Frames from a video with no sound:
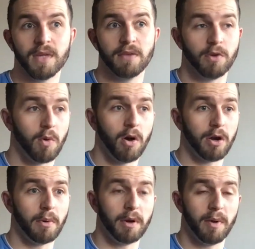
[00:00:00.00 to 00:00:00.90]
if you are
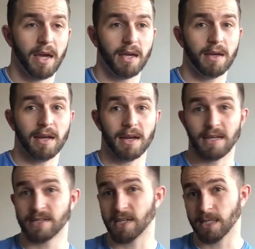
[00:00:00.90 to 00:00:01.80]
going away in
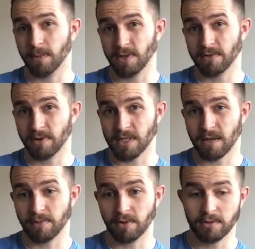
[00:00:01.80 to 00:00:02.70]
like 6 months, for
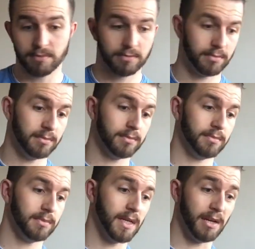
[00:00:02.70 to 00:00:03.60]
example,
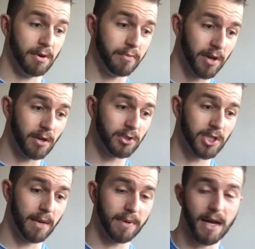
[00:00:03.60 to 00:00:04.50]
and you're in pretty good
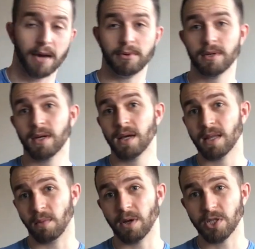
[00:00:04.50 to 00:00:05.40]
shape now,
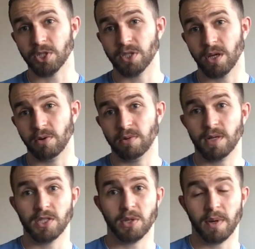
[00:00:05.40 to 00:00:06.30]
then what you should do
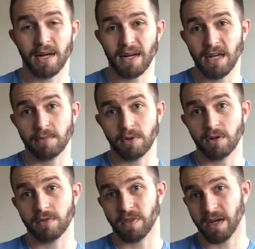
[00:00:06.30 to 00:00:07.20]
is do a clean
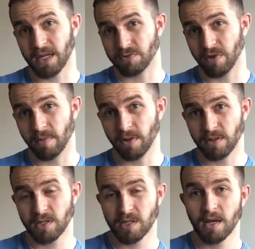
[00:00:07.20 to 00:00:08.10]
bulk for the next 3
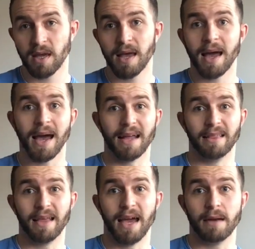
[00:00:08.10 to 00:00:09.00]
months,
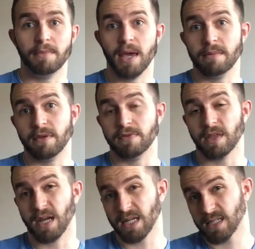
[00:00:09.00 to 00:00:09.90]
and then maybe
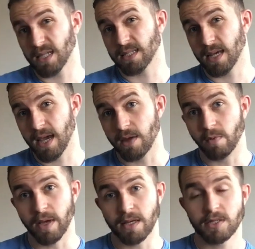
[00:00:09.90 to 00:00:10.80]
for the next 6 to
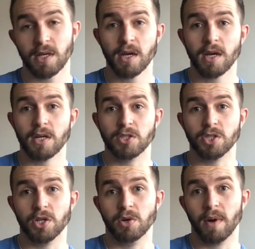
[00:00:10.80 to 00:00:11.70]
8 weeks
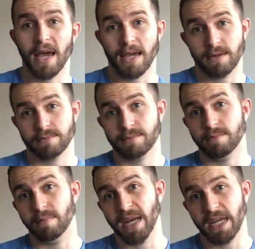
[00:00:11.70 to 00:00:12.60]
do a
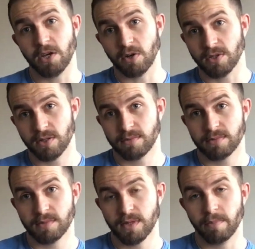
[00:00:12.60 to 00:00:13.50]
mini cut.
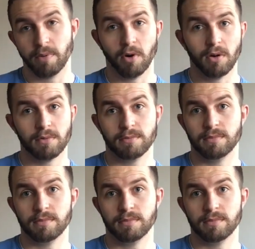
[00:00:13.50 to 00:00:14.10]
But